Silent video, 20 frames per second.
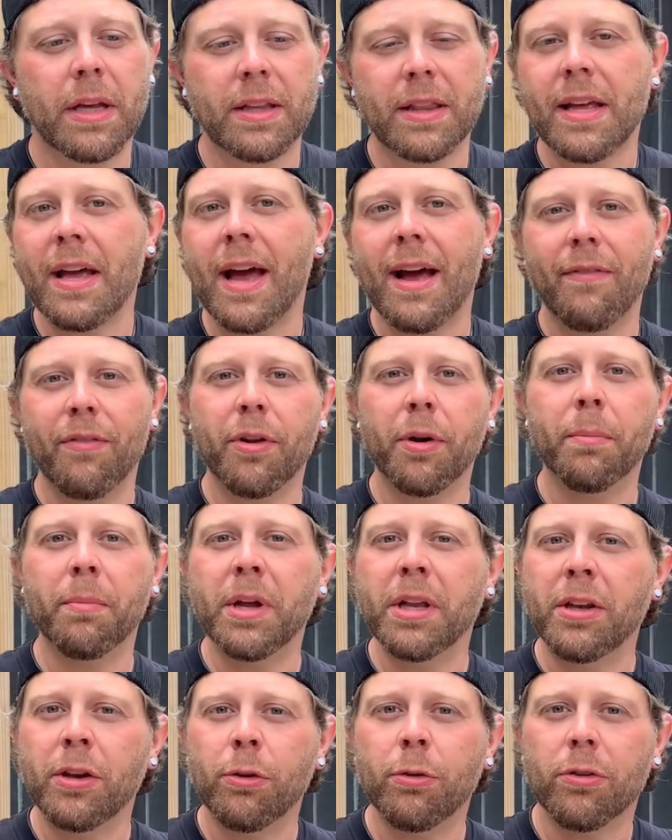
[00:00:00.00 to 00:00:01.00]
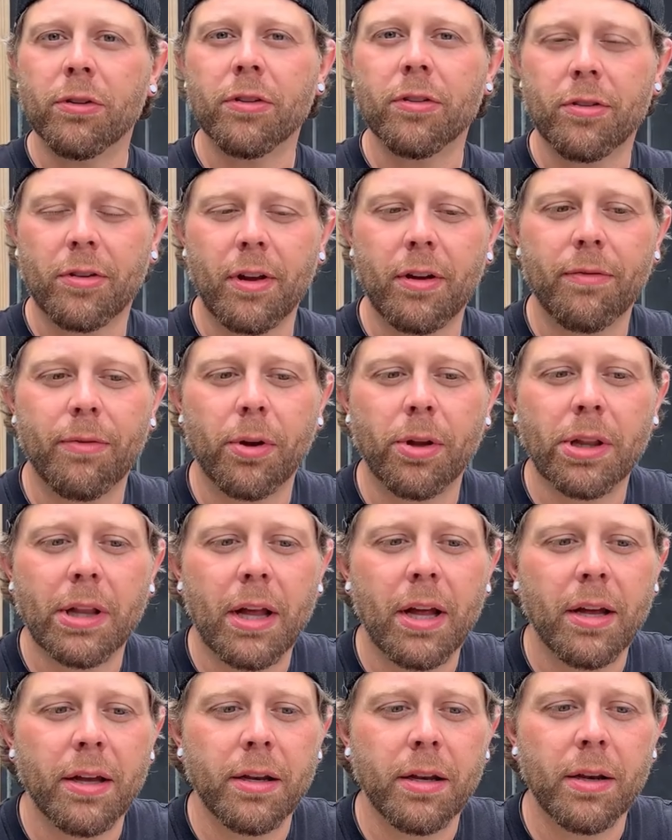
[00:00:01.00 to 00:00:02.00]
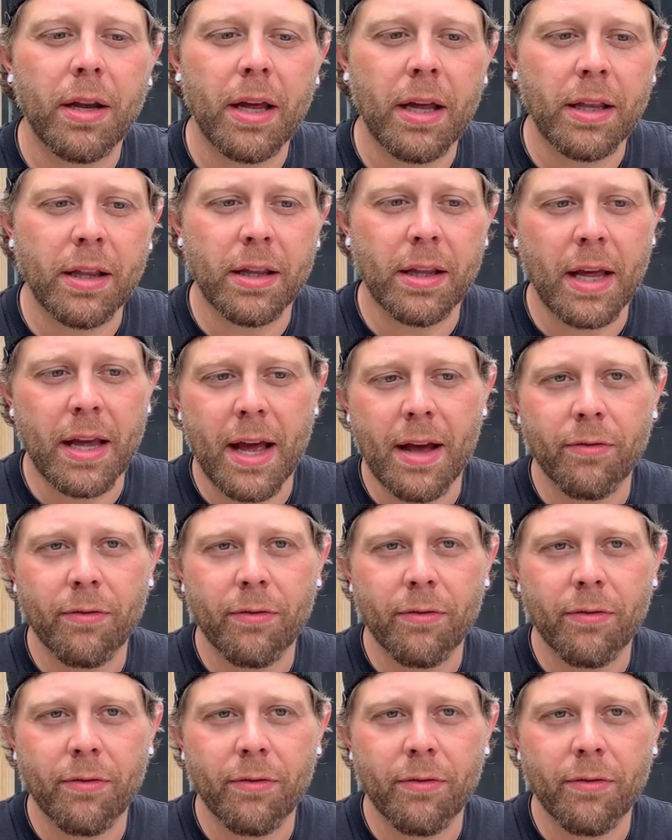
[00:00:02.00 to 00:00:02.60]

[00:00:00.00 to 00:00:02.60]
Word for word: they have their menus and stuff online and they